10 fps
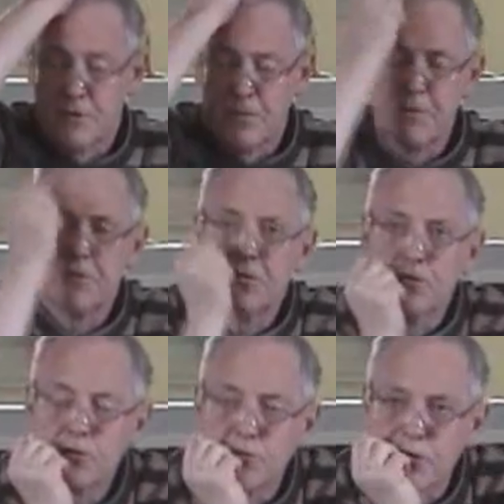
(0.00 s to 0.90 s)
to me
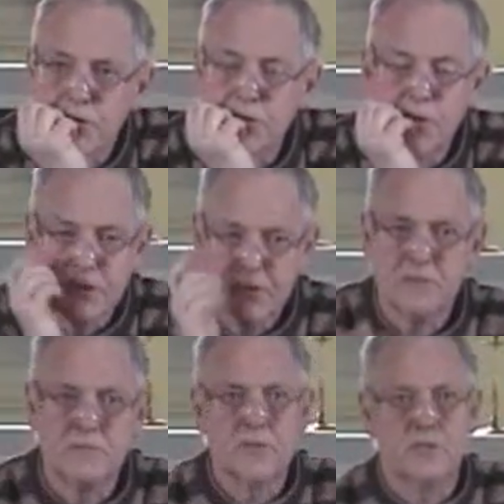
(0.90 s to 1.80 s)
before the talk. The
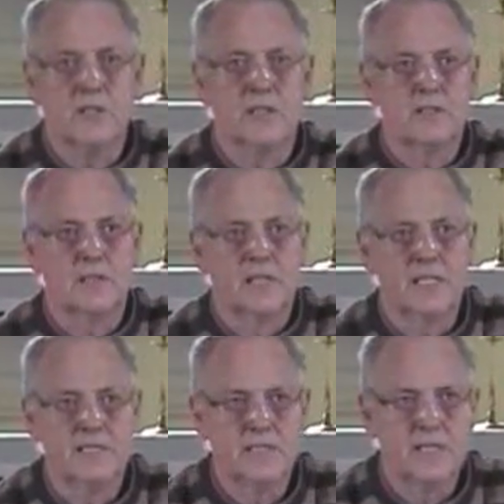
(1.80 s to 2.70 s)
question which I
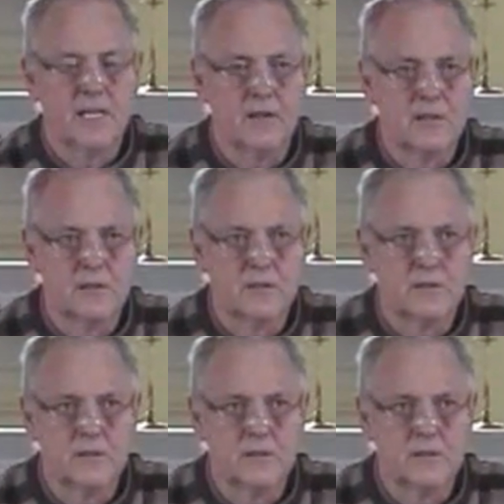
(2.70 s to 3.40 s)
hinted at